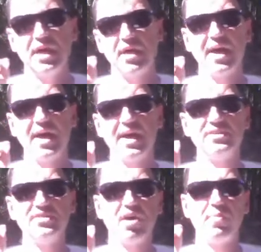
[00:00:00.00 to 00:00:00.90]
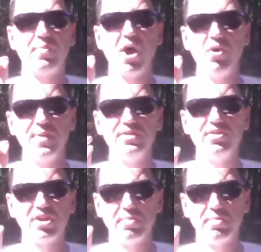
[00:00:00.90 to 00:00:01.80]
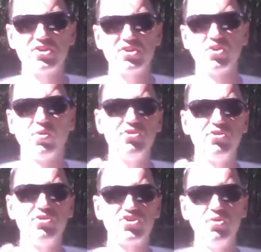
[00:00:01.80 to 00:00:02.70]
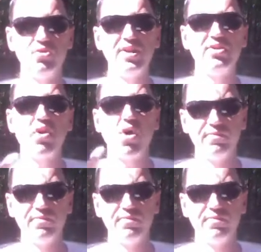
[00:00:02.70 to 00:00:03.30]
And I'm hoping that you're going to make sure that you tune in